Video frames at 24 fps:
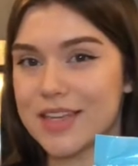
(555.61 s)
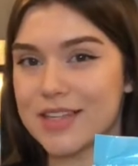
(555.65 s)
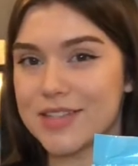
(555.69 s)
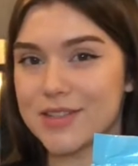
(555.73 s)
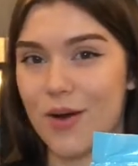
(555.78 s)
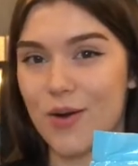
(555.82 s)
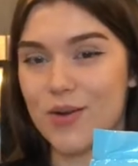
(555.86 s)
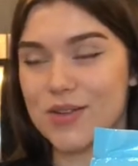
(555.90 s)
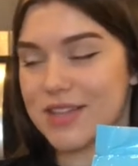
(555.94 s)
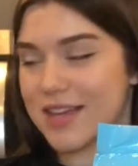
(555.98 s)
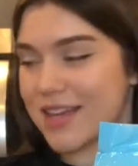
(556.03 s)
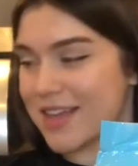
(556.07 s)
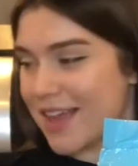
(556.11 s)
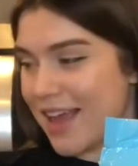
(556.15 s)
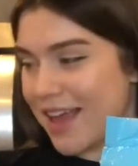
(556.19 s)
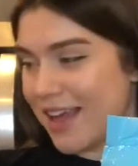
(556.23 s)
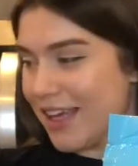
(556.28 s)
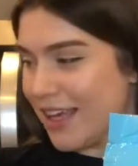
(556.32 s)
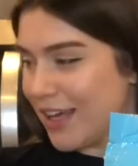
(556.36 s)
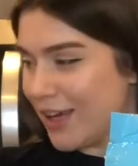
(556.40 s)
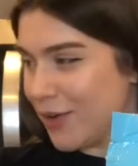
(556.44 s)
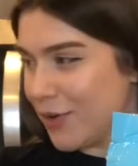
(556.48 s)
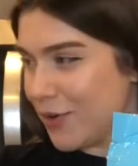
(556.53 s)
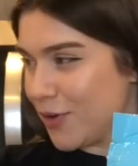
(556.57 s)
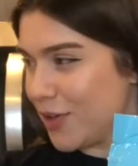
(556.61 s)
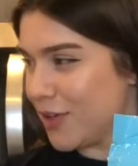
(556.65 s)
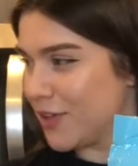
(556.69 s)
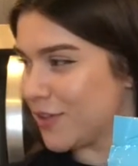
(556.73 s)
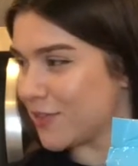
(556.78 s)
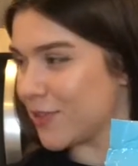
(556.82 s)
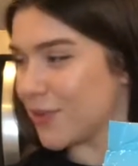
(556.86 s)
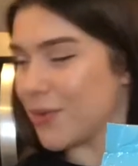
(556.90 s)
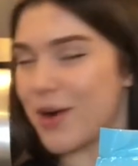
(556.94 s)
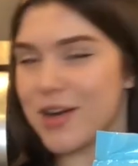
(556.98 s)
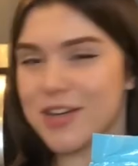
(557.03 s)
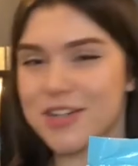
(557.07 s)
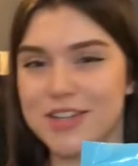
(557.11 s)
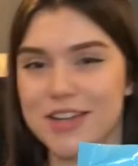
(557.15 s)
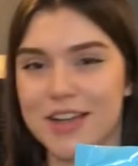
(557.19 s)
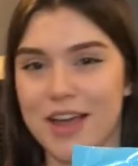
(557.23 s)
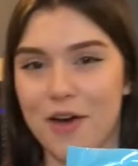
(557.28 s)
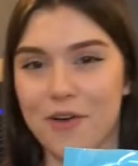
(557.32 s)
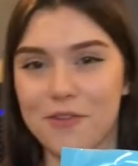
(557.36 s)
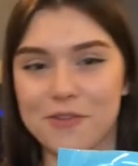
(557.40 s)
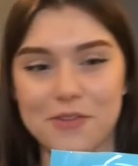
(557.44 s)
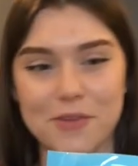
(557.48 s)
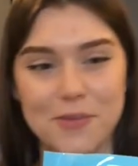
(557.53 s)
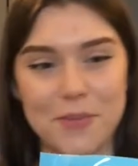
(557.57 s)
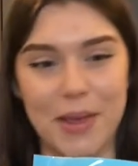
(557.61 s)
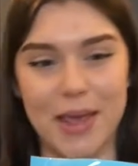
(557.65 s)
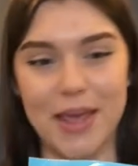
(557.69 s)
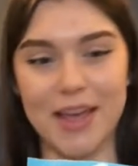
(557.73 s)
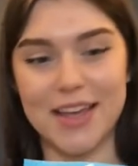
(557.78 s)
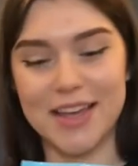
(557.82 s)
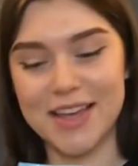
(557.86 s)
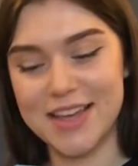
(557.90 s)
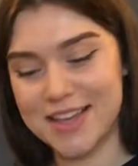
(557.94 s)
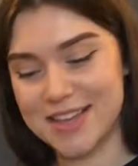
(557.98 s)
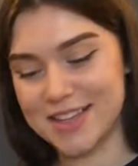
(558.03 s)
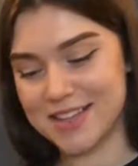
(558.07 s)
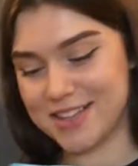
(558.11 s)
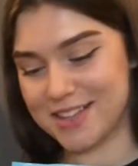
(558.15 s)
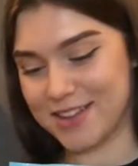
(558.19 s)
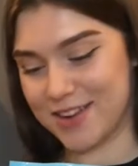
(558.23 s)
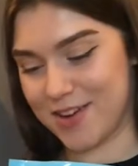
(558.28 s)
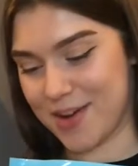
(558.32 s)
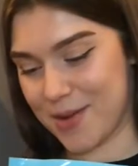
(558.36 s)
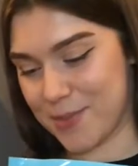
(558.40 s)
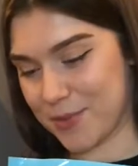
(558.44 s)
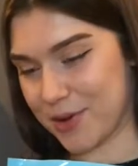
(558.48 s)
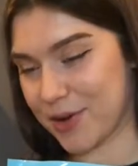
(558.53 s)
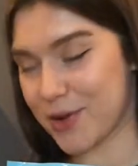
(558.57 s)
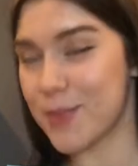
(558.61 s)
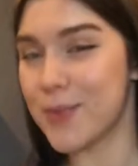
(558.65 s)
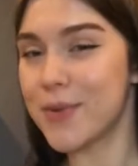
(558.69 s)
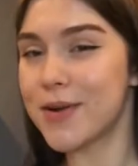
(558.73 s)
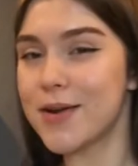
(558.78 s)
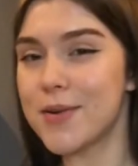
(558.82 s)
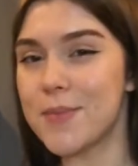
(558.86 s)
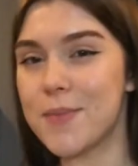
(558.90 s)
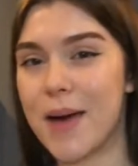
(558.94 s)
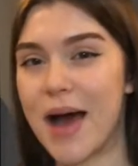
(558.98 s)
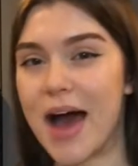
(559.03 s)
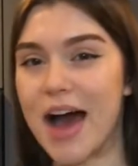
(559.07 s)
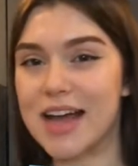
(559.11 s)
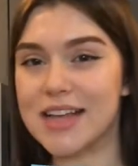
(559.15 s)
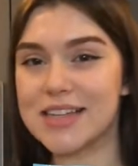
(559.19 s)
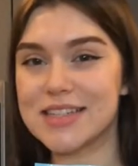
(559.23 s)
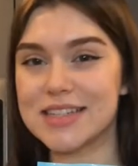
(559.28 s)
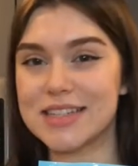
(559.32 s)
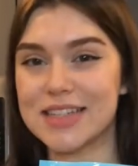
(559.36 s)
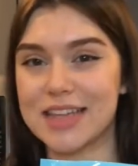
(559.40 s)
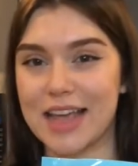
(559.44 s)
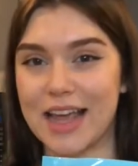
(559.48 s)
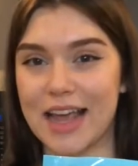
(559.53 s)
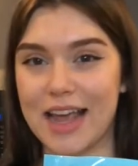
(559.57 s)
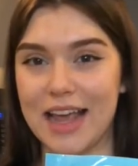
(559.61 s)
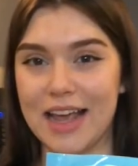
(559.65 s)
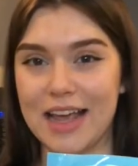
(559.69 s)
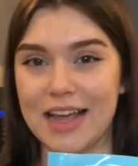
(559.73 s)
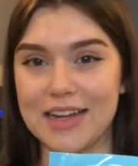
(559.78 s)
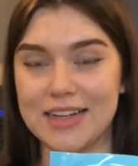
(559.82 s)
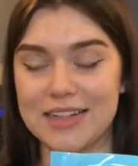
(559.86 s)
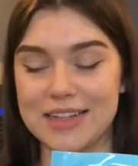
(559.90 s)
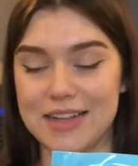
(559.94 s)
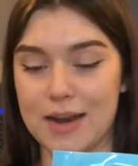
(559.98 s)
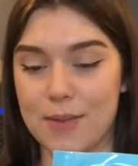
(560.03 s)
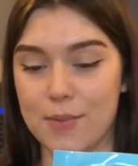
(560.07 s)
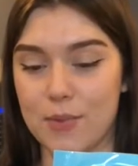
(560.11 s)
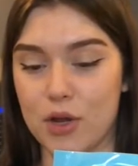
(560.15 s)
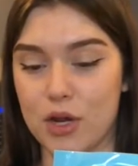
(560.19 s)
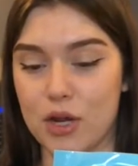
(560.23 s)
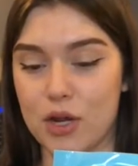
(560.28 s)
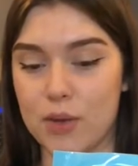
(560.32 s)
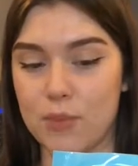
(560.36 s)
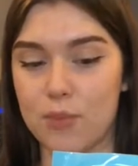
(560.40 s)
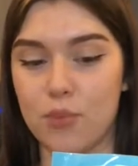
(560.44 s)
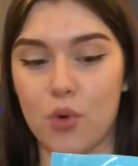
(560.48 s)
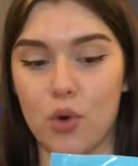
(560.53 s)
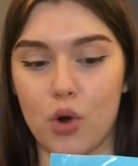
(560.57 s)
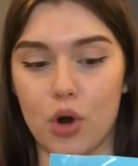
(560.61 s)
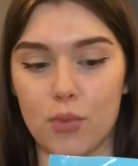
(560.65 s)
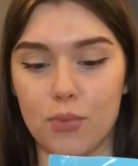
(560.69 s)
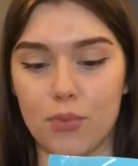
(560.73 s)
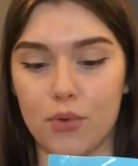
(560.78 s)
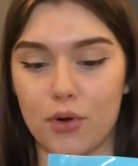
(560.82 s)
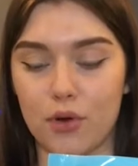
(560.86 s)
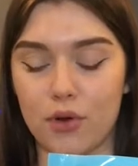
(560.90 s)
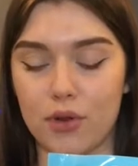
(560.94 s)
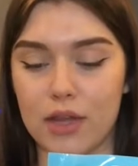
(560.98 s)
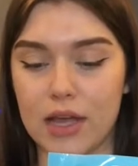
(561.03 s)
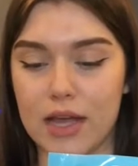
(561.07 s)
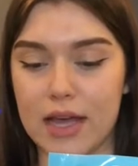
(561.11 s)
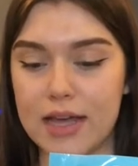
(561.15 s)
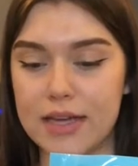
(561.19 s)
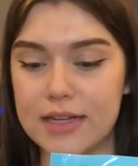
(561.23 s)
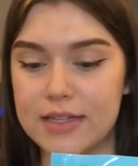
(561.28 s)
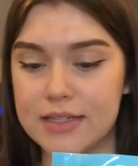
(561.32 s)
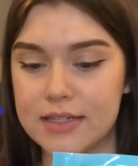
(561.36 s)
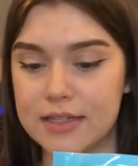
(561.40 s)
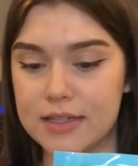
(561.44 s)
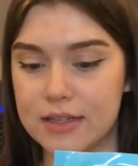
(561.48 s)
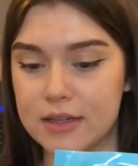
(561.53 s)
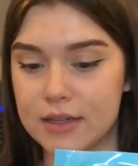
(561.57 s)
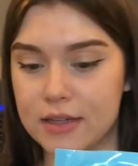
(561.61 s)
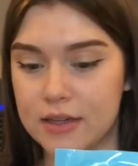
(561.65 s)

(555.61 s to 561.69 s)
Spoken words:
So I was like, thank you for watching out for me. So I'm gonna put on a mask and then I'm gonna pour perlite